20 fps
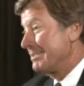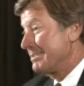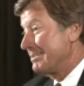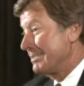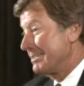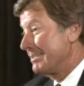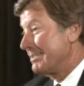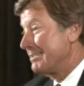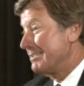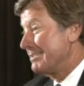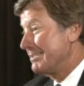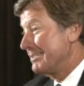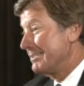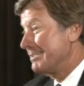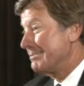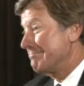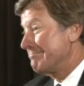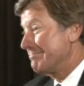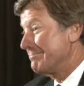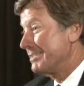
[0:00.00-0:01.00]
And
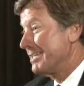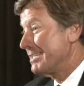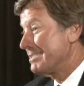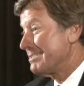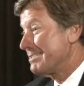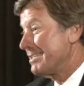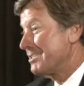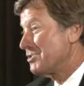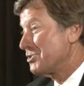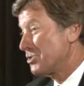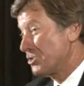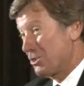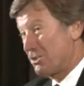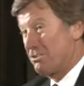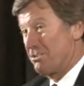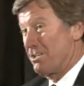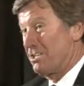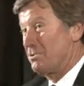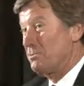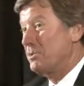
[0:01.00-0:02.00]
uh, I said,
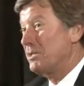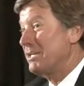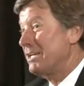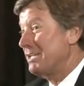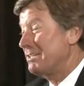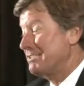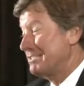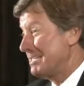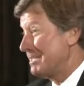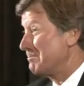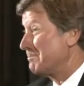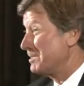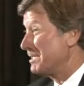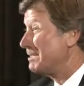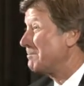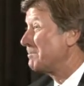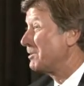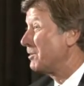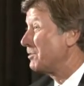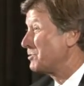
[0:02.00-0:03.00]
certainly we had Tim
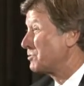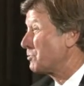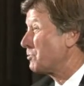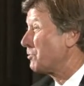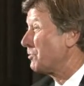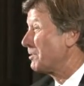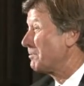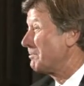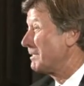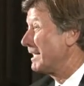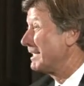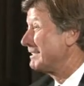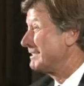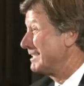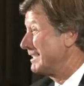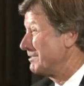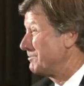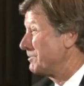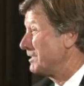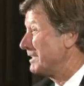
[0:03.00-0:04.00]
Tebow as quarterback,
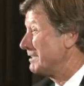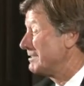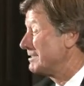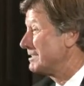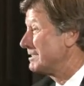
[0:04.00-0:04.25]
didn't we?